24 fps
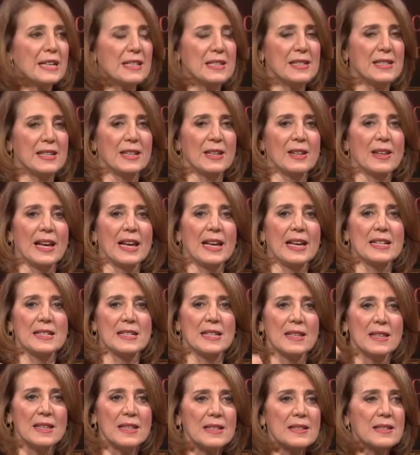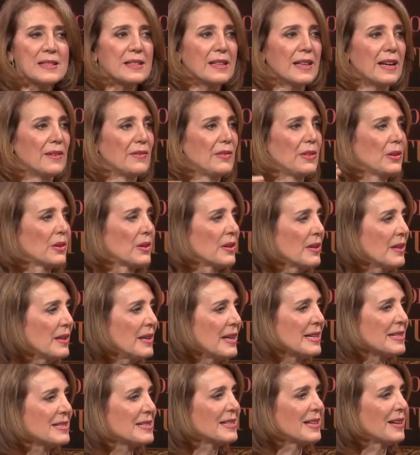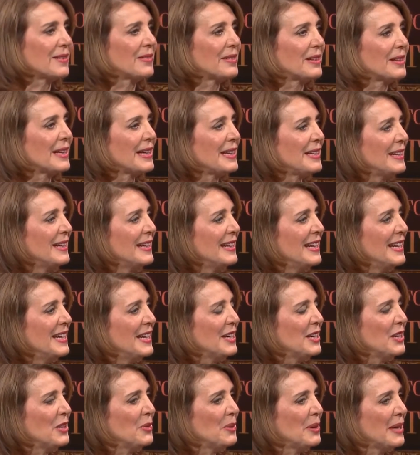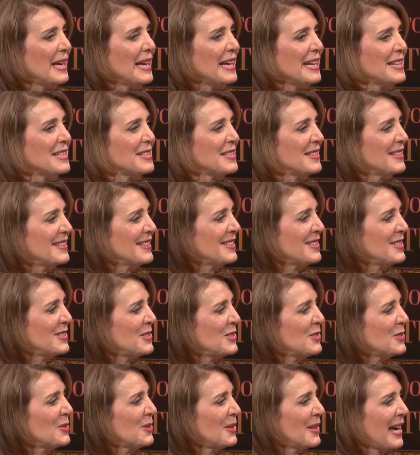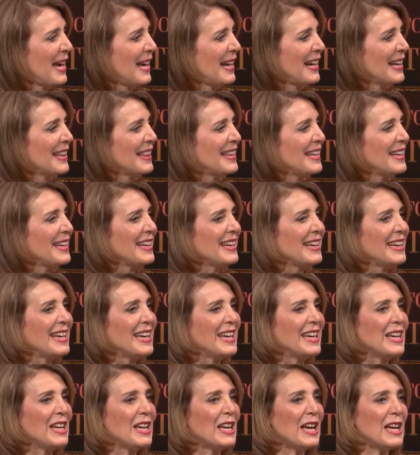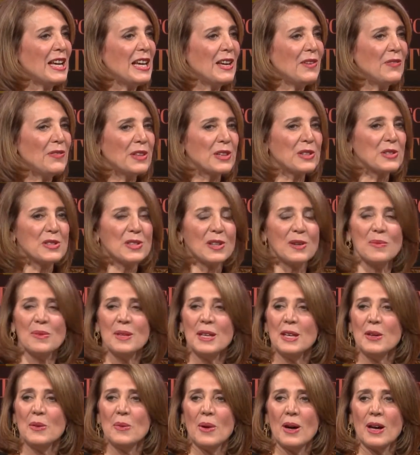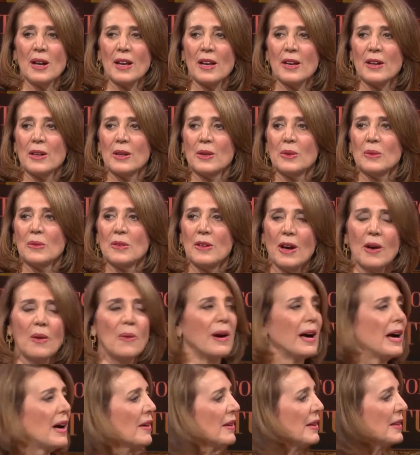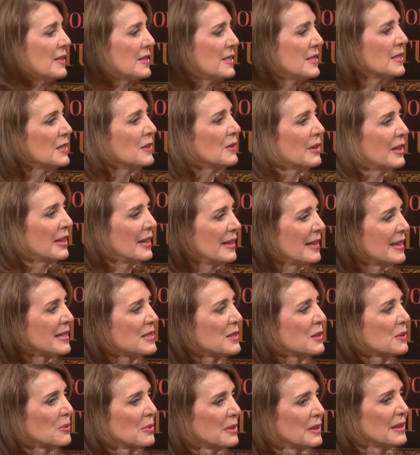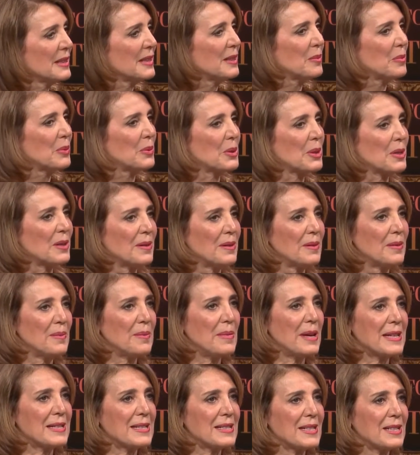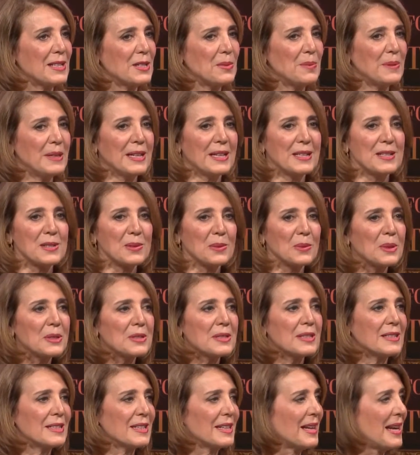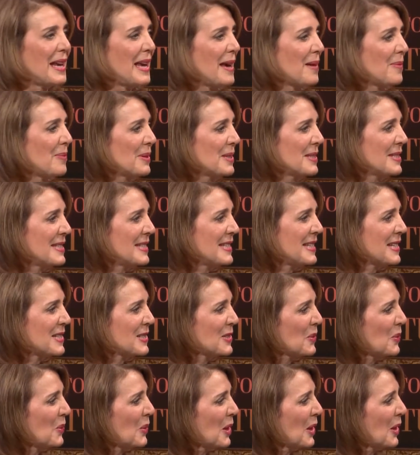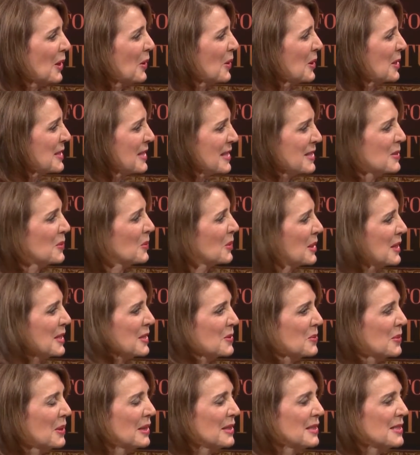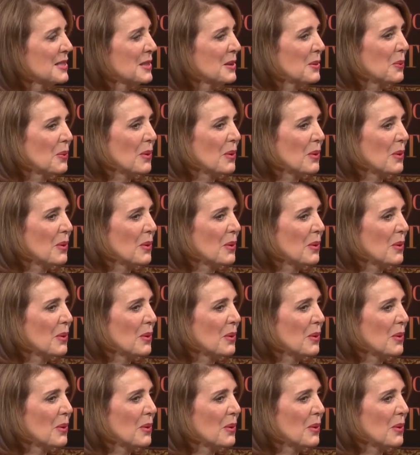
until I get to this level or the next level. And you can't do that. I think if there's something you want to go out and do it. And that's a really important message, because the worst that's going to happen is it doesn't work, or it doesn't work as well as you